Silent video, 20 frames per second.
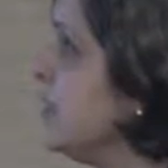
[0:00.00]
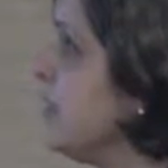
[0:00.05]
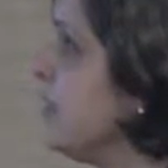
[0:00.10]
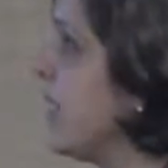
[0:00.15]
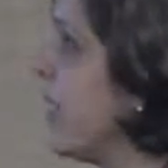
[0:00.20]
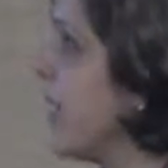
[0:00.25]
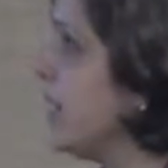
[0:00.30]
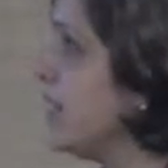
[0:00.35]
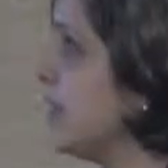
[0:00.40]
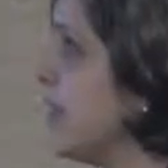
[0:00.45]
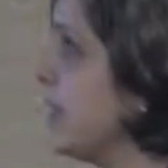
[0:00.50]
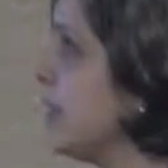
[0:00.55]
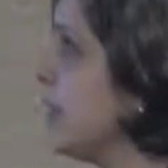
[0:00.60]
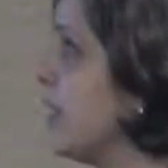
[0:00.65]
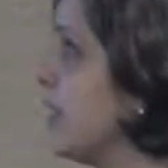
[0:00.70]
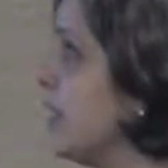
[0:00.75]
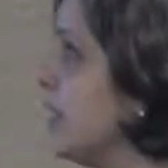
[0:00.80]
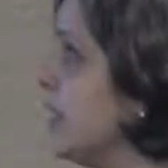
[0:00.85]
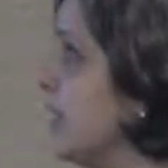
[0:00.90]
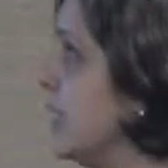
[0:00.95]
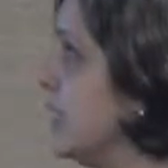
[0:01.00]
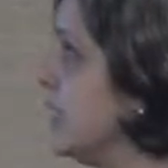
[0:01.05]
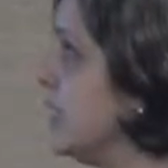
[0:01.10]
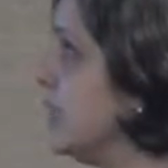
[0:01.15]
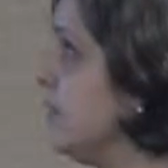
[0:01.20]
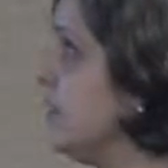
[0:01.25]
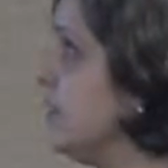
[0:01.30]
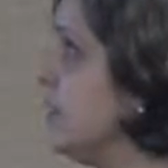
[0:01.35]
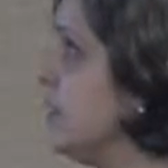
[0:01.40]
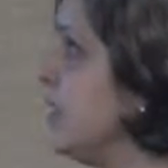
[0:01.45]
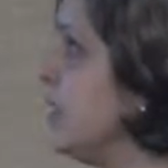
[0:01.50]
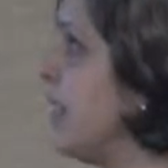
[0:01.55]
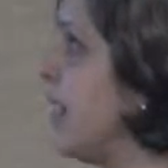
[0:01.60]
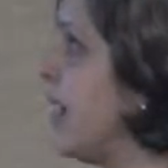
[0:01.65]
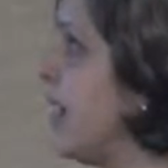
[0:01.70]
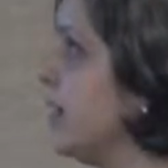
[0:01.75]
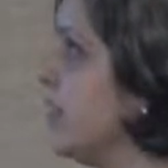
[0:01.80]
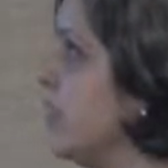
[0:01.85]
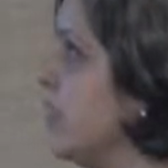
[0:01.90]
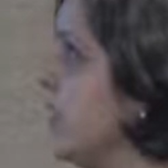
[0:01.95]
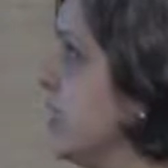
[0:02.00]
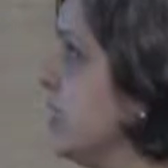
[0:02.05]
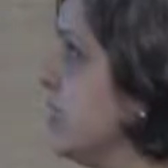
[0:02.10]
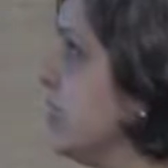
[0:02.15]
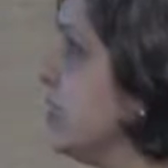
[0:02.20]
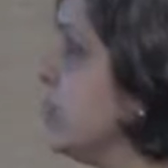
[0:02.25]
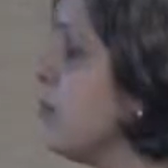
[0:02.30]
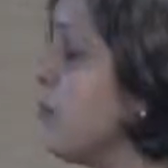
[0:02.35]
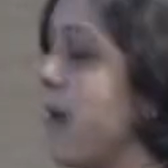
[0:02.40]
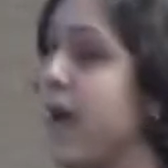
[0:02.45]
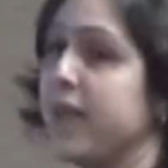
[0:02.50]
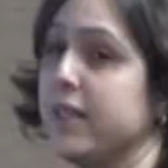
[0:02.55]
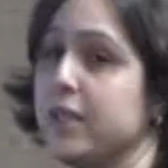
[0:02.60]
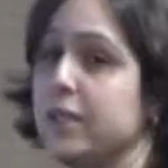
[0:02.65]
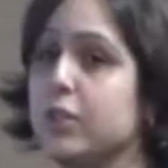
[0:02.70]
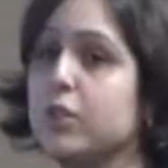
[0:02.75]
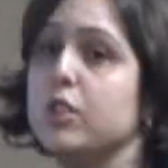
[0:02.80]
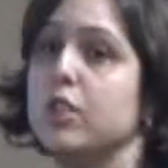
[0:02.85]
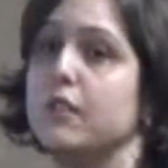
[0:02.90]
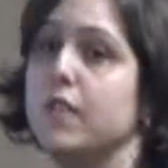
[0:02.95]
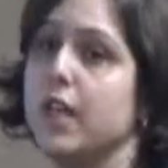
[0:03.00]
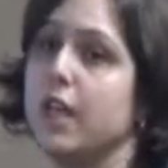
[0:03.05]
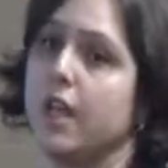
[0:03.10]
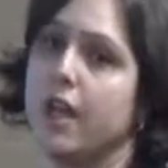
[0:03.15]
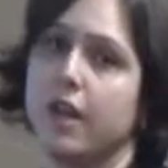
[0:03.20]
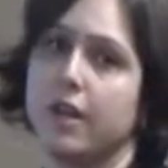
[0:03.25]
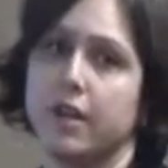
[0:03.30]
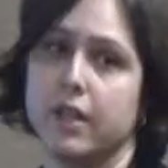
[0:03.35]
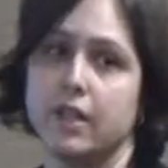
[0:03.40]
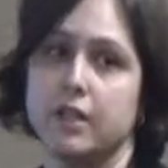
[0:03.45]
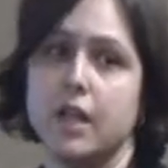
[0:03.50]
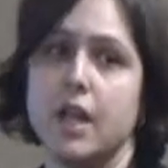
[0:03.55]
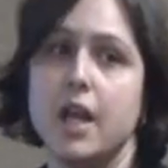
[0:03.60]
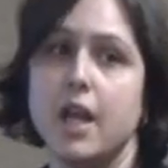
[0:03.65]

we had cation selectivity, and you can see the magnitude of the current